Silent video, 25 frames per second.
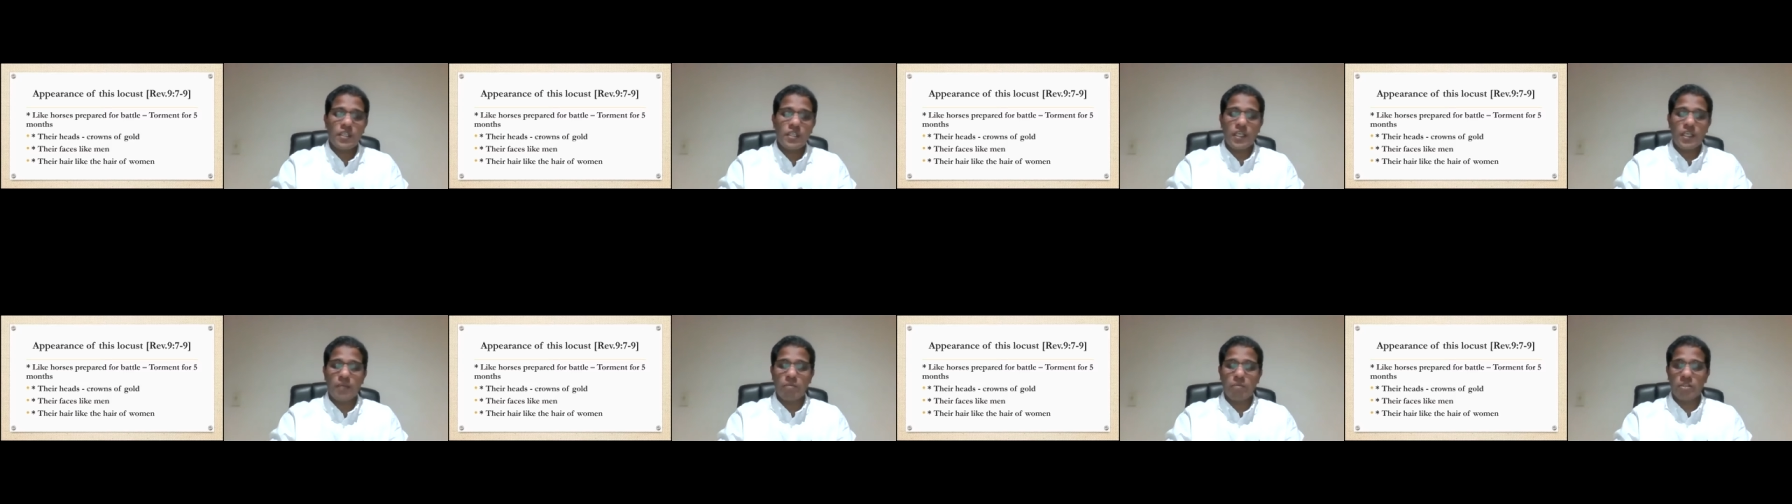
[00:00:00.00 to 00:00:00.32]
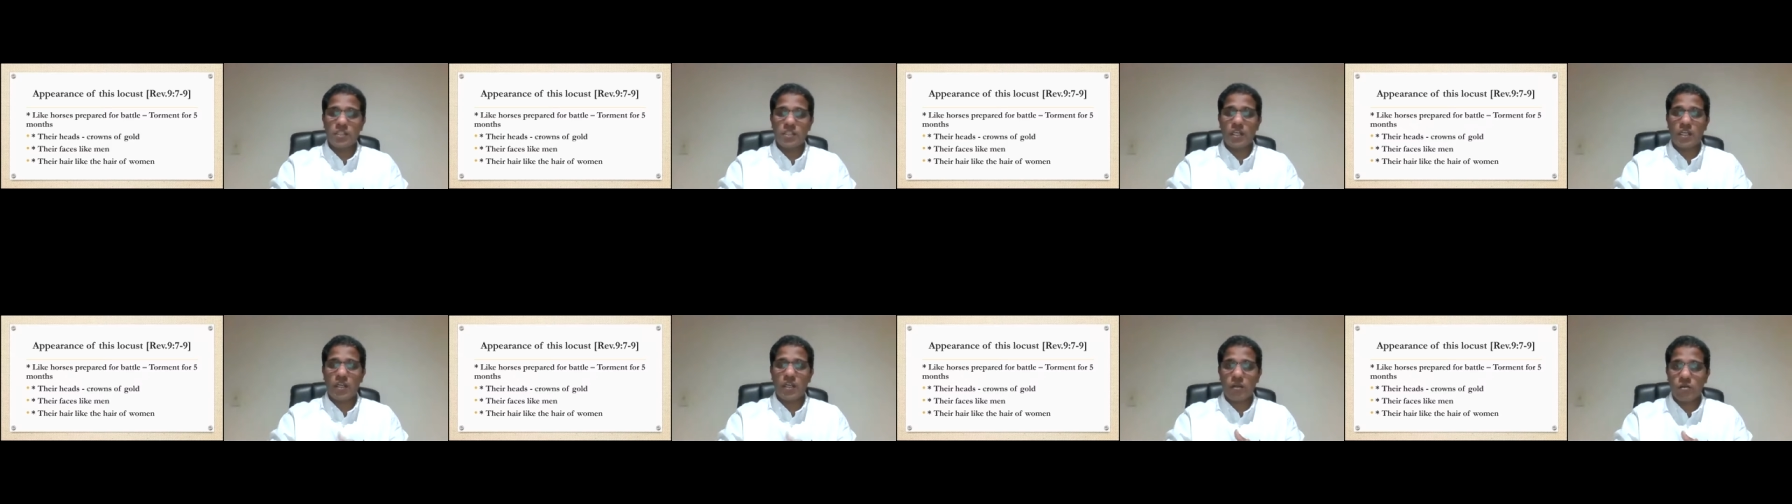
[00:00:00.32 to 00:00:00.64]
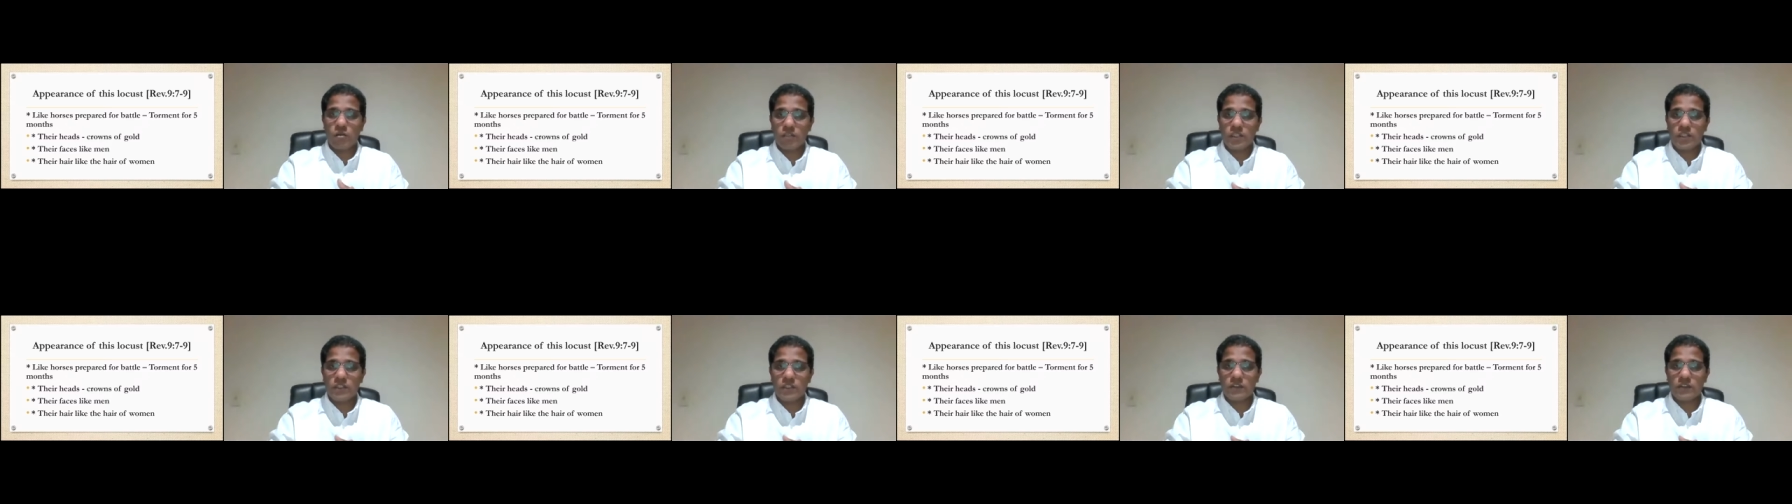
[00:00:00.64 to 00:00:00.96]
about the
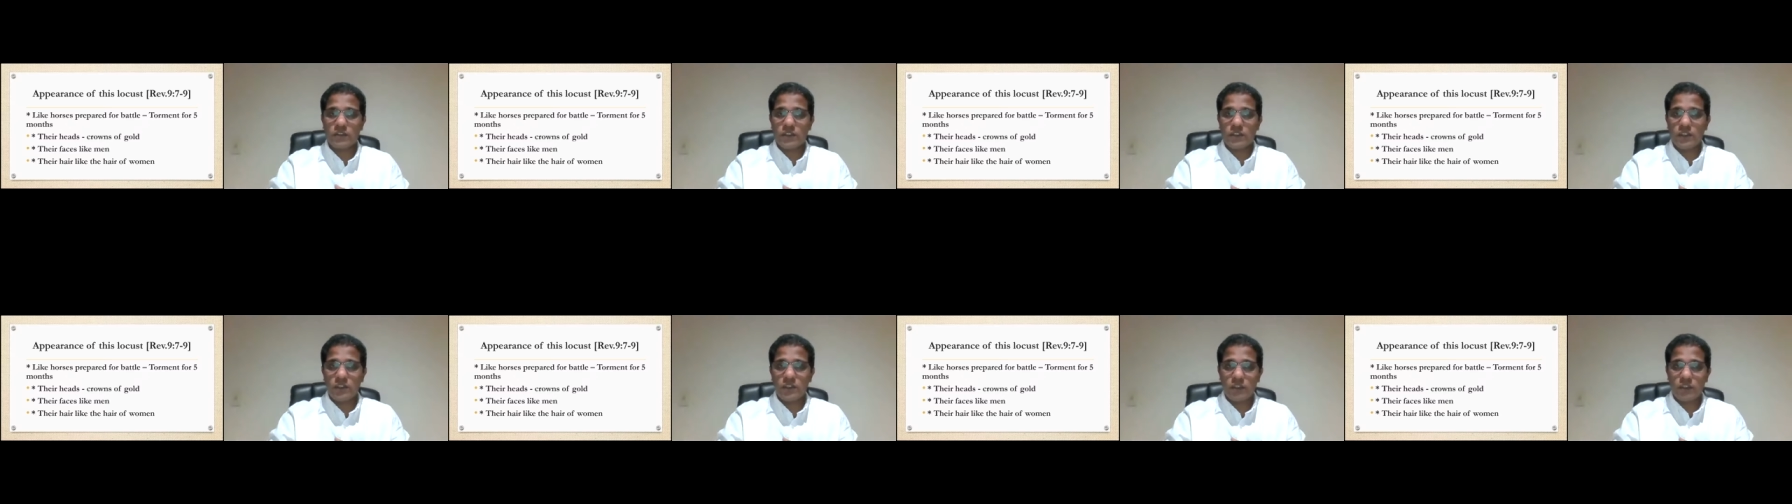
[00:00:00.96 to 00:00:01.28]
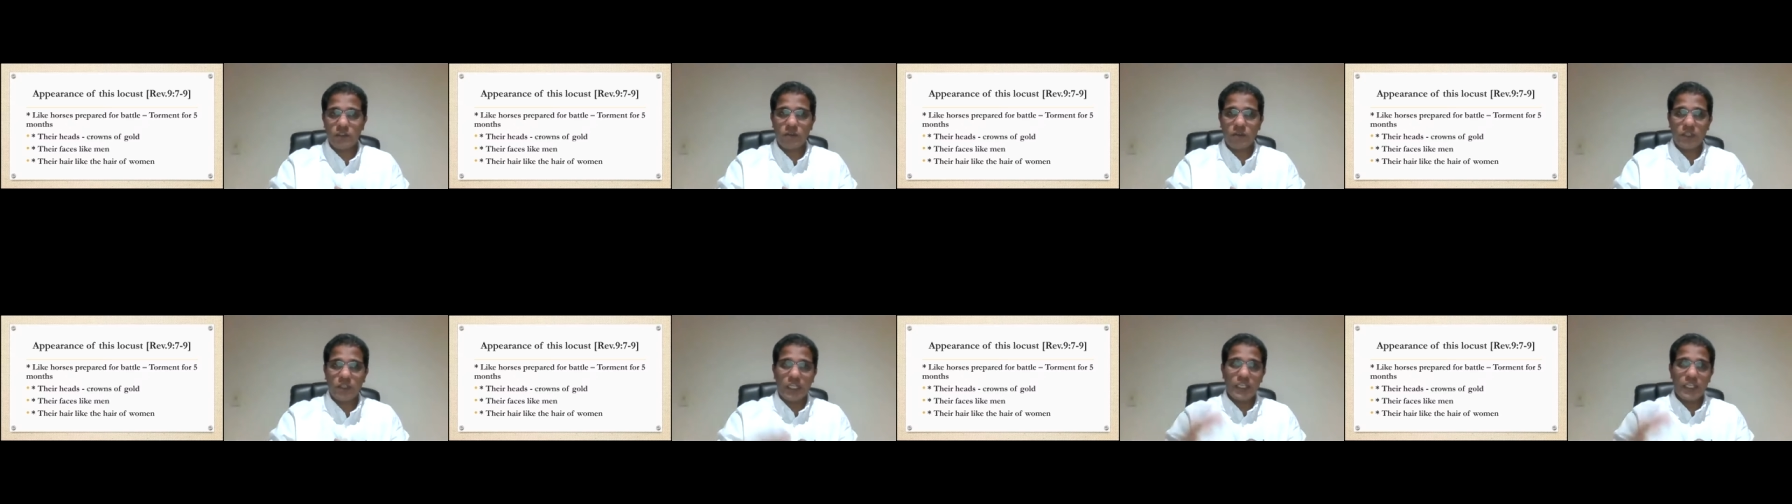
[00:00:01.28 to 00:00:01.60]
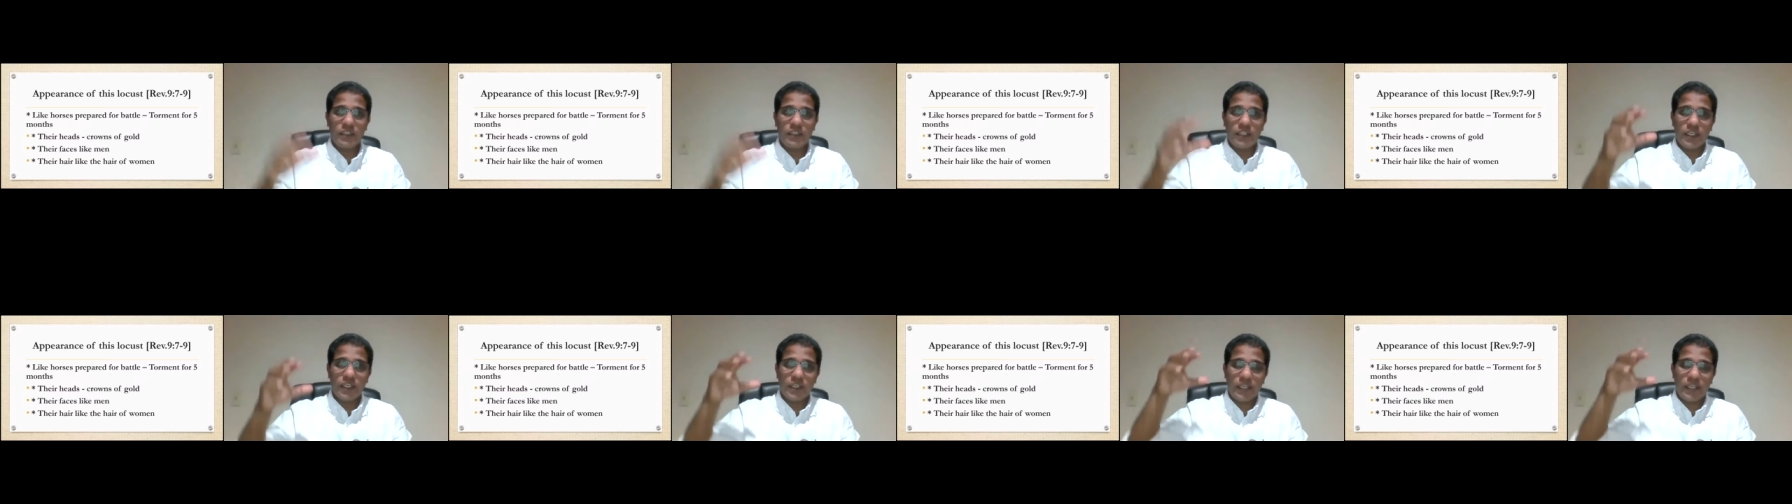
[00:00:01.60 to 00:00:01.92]
locust, you know, in
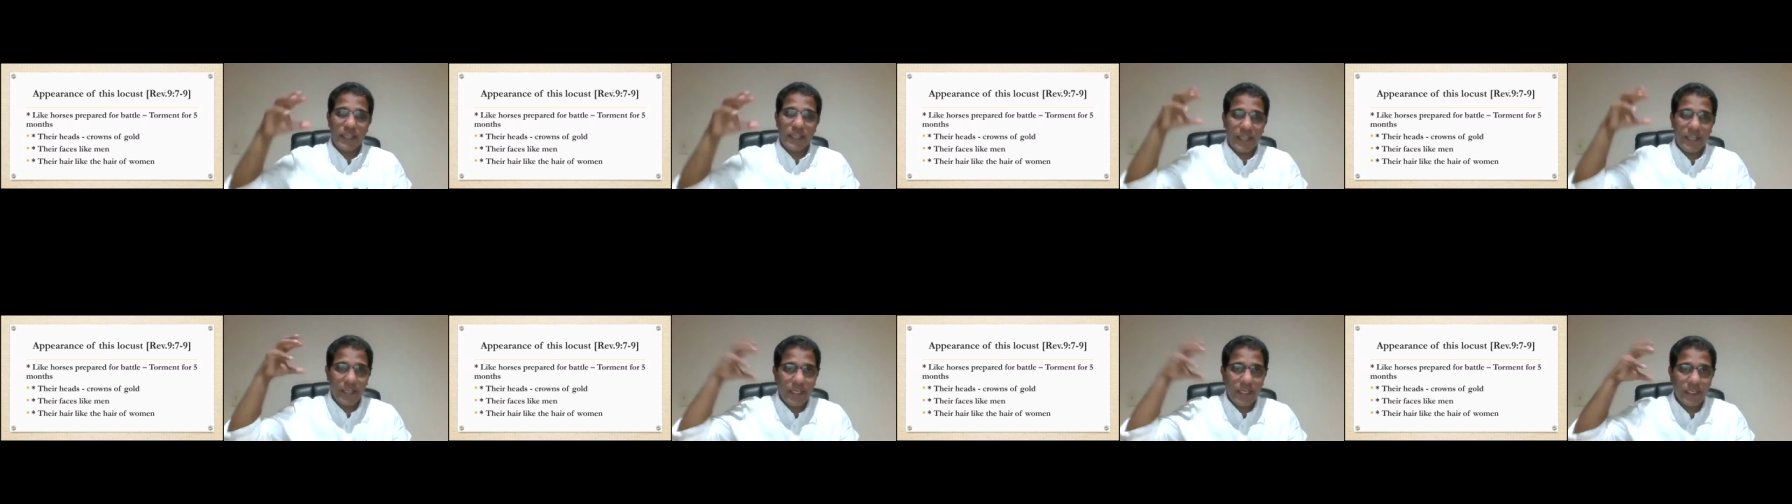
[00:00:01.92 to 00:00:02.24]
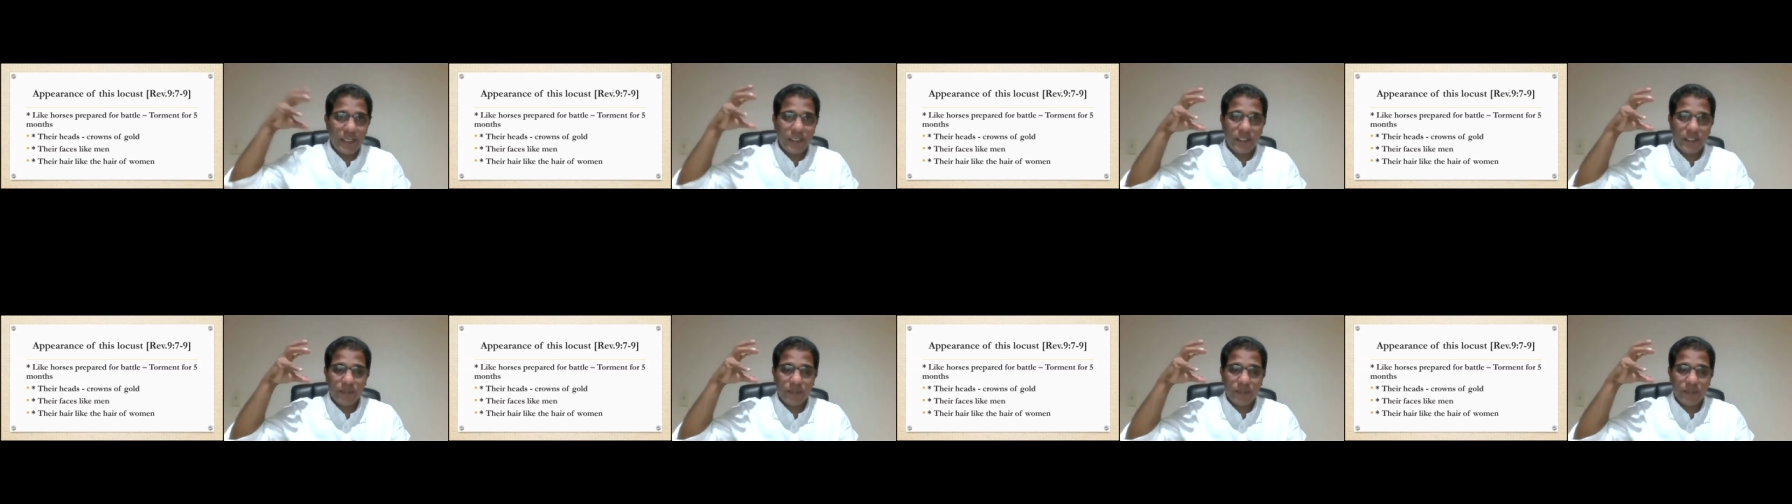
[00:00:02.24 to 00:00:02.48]
their head.